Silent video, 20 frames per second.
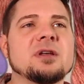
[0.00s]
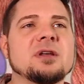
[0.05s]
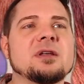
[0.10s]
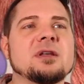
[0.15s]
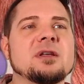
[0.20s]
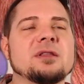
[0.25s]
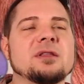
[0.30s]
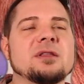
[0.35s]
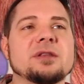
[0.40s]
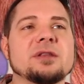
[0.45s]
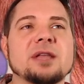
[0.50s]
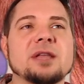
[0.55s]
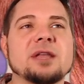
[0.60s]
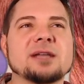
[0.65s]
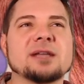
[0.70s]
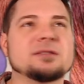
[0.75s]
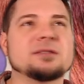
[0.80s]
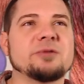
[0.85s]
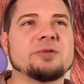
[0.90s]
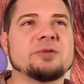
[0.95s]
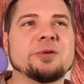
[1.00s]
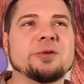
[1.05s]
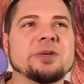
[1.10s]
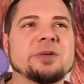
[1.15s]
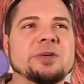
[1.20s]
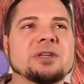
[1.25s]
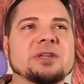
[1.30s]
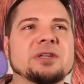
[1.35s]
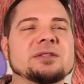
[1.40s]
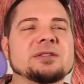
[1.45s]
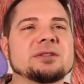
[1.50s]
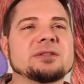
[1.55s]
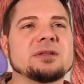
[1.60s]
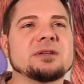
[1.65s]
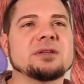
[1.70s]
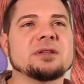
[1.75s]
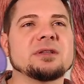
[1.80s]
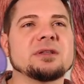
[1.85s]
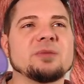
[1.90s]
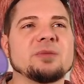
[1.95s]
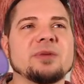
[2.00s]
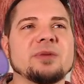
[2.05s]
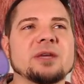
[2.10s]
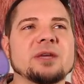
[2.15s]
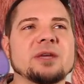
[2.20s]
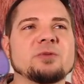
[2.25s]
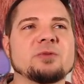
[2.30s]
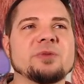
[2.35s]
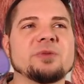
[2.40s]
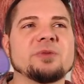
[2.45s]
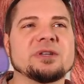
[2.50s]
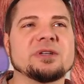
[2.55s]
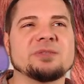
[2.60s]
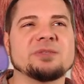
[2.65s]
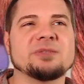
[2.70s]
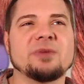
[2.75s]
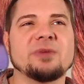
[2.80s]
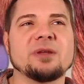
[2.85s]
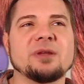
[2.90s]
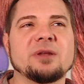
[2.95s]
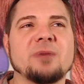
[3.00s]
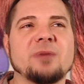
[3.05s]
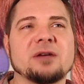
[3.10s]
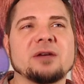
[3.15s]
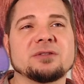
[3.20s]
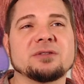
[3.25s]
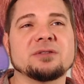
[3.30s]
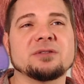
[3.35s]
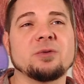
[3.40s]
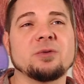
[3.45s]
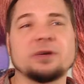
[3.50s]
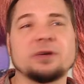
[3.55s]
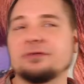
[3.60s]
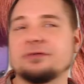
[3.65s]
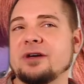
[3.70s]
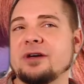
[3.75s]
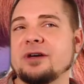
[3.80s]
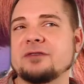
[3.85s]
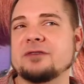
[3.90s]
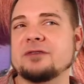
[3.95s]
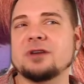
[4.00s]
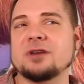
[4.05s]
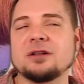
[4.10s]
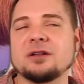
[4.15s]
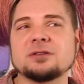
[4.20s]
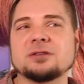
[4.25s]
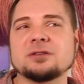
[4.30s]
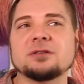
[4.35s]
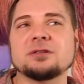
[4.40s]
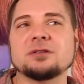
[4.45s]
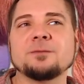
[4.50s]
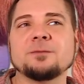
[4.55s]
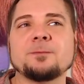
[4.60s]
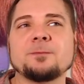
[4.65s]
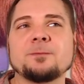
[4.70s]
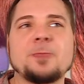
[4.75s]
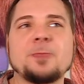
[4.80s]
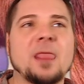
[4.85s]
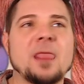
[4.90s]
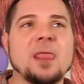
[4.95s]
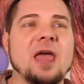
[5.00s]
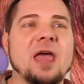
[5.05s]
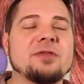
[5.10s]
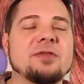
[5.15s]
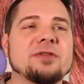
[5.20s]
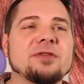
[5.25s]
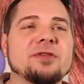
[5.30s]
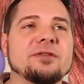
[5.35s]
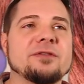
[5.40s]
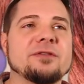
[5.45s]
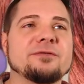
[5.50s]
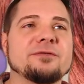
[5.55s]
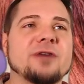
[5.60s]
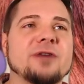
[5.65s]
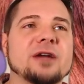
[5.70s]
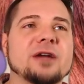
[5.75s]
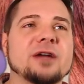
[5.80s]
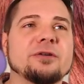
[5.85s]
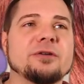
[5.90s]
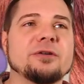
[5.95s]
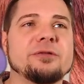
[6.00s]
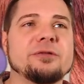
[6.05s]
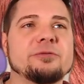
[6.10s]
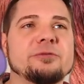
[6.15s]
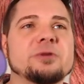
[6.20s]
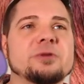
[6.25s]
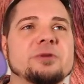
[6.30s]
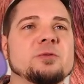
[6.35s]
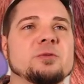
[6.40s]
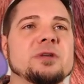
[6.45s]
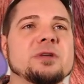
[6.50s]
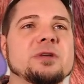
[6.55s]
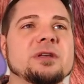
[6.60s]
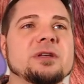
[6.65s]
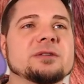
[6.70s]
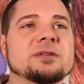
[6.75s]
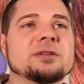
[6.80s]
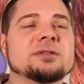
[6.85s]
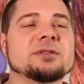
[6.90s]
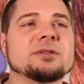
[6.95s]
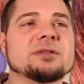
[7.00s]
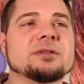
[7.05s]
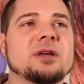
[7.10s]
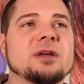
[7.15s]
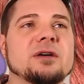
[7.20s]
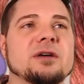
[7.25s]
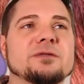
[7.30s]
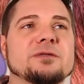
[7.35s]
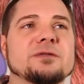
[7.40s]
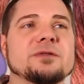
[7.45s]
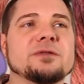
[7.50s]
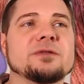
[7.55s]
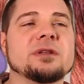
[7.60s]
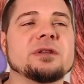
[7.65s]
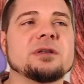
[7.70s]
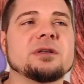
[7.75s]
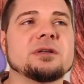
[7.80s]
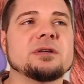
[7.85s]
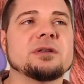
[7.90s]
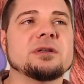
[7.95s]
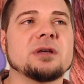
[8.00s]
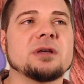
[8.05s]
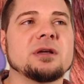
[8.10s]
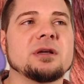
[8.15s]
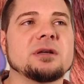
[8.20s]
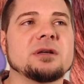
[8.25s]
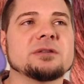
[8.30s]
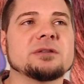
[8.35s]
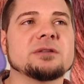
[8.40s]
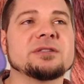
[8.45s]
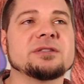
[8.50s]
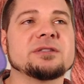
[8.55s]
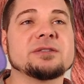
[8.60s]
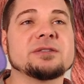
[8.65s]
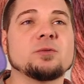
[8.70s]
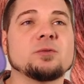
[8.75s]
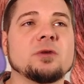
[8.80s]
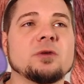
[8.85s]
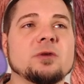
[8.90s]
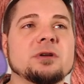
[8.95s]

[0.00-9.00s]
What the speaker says: The next 3 weeks, the plan would be to spend about $25, and then the final 3 weeks of the season one,